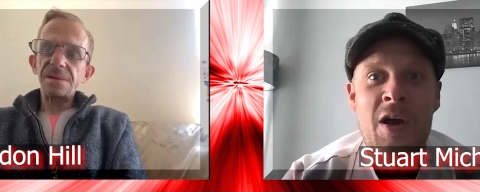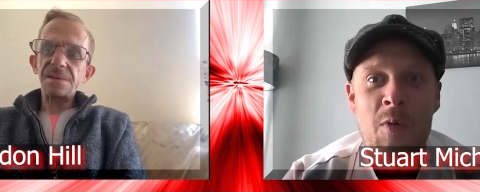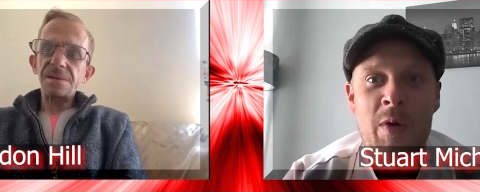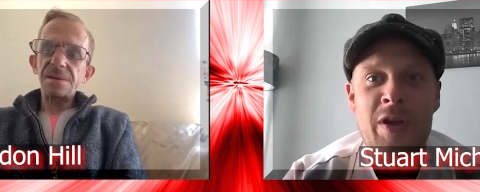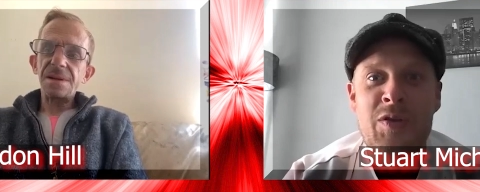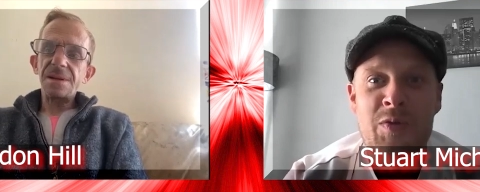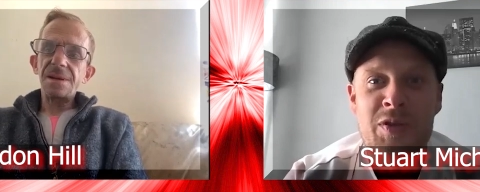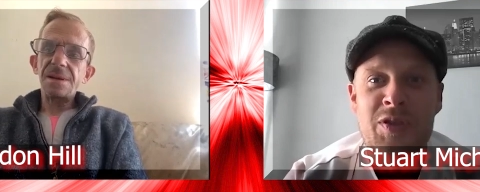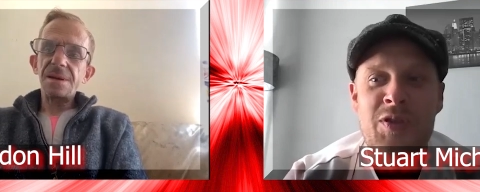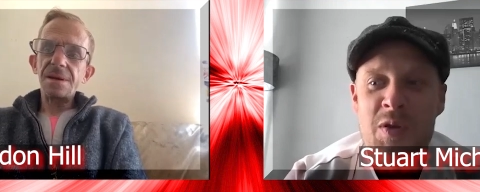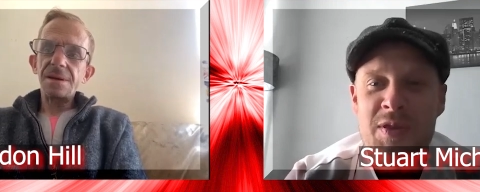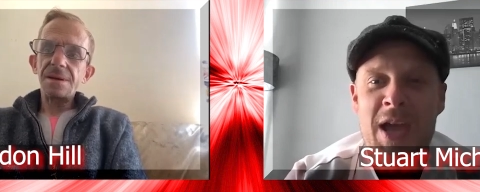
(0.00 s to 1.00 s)
Speaker 1: which was
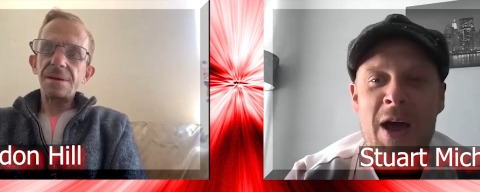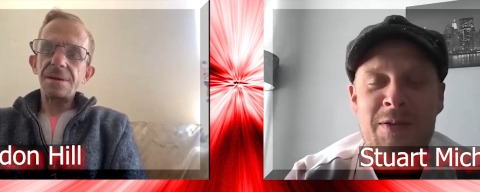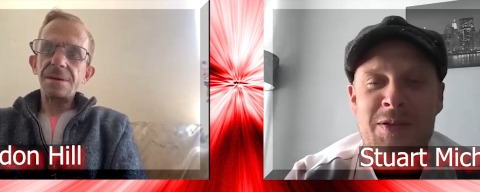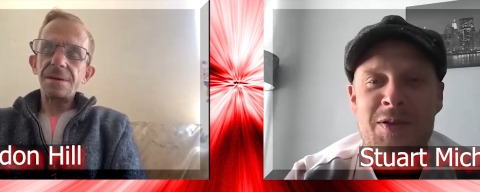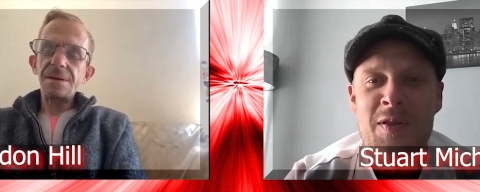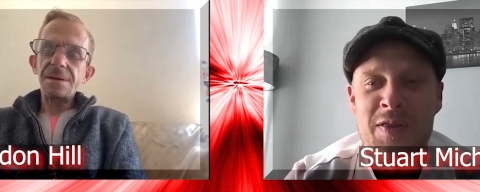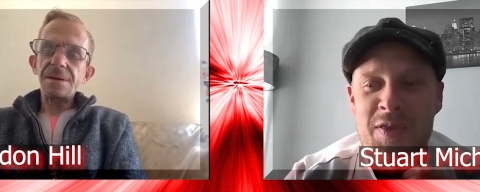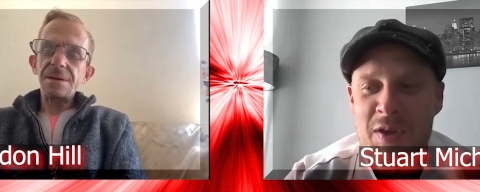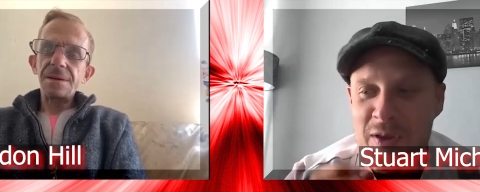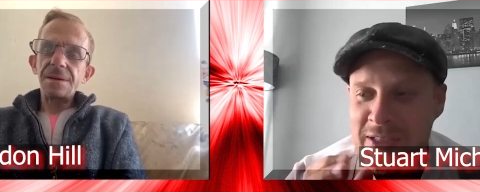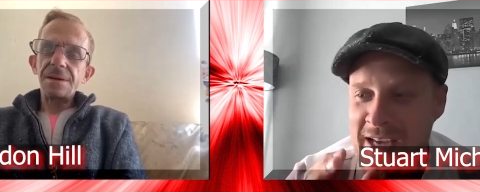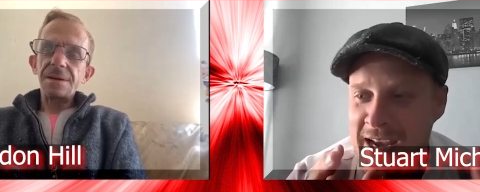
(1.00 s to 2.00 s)

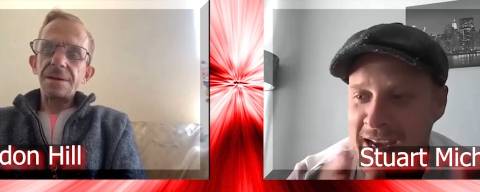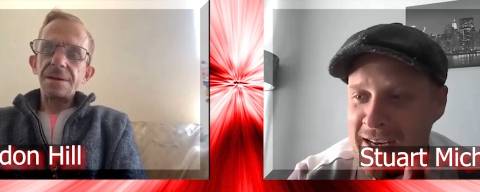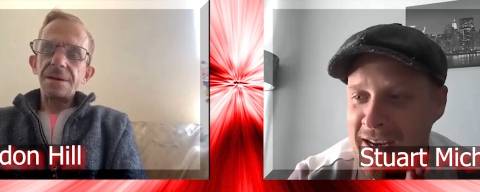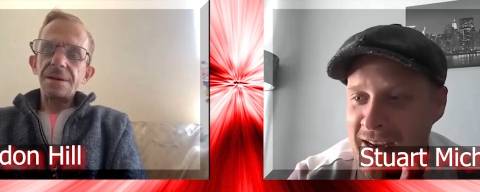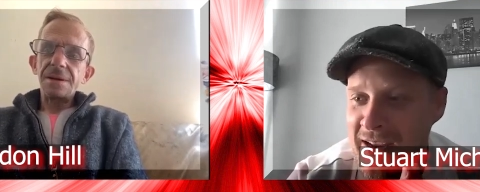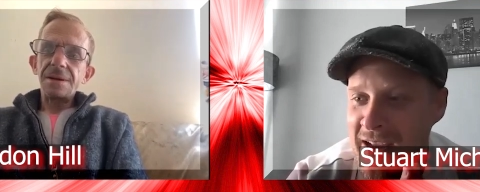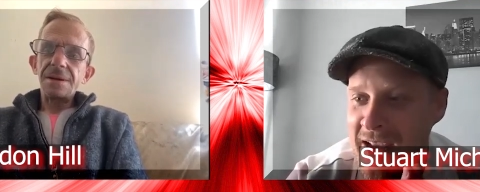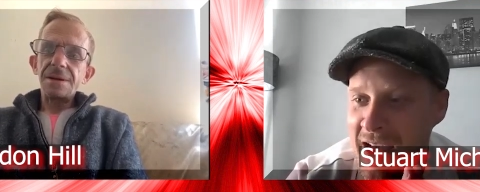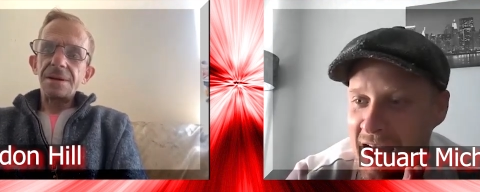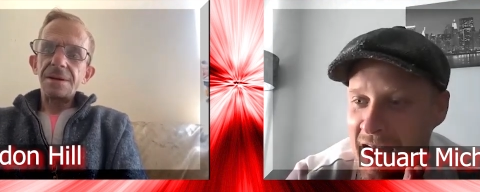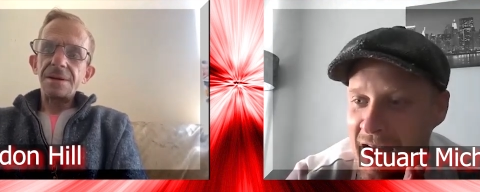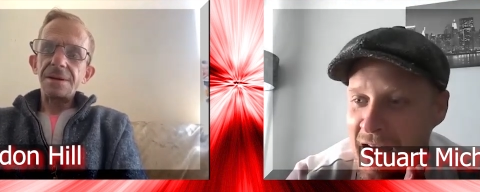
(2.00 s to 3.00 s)
2013,
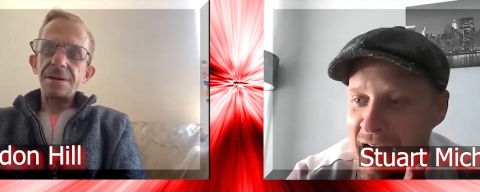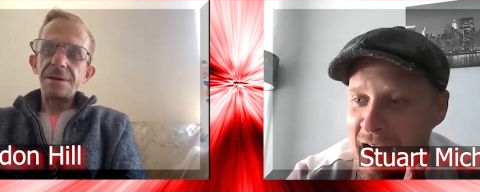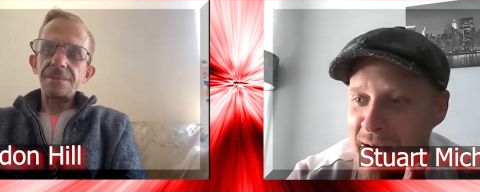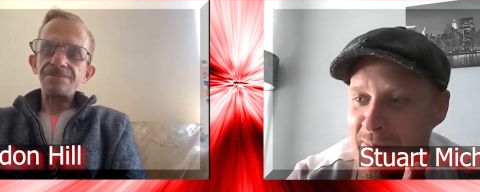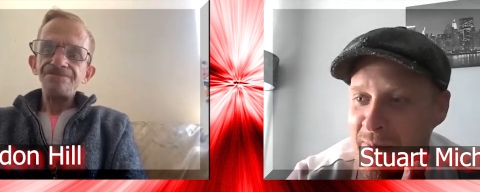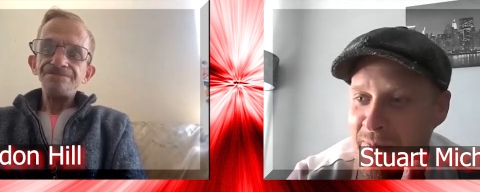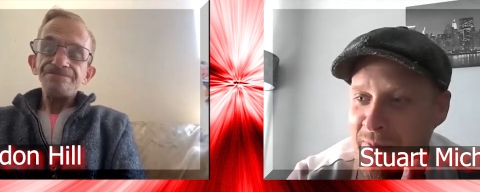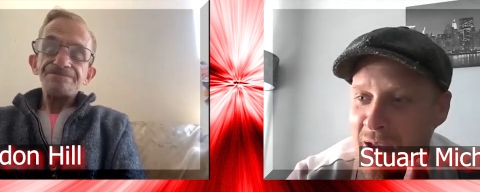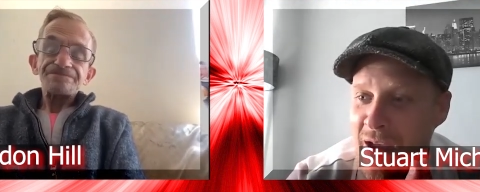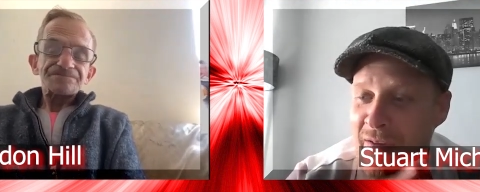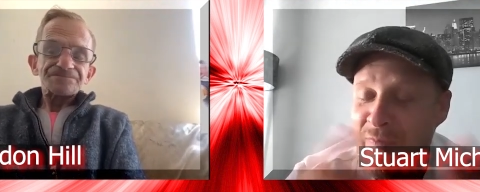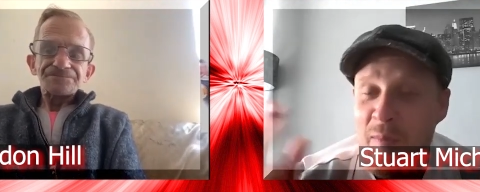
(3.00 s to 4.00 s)
um,
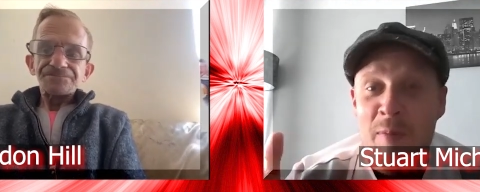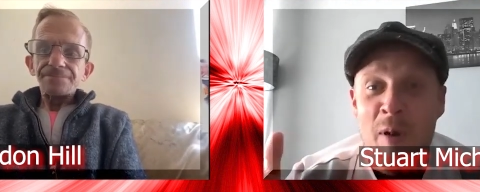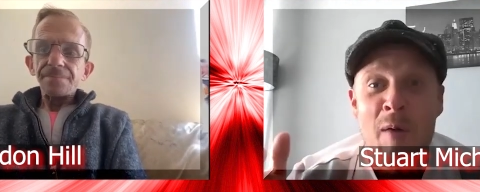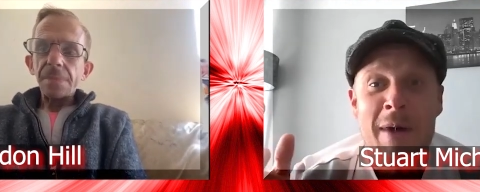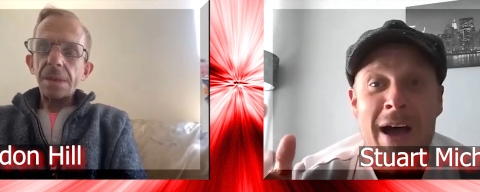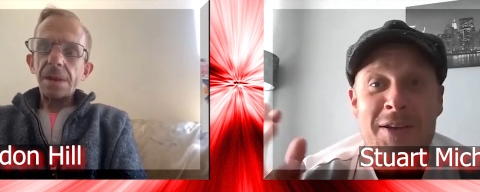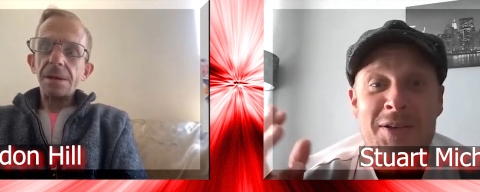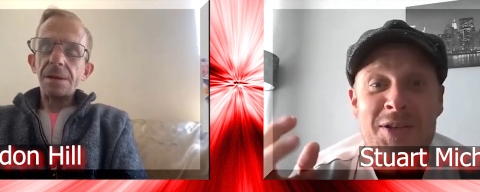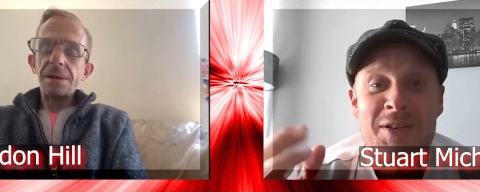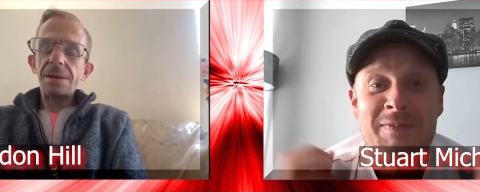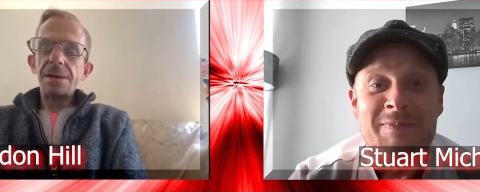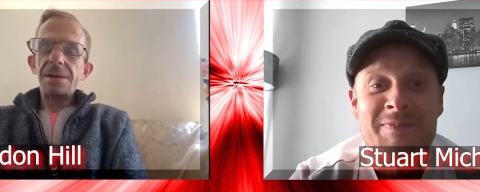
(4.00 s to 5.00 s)
a football
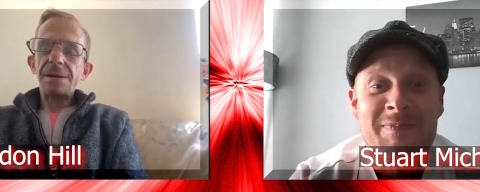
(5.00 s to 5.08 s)
match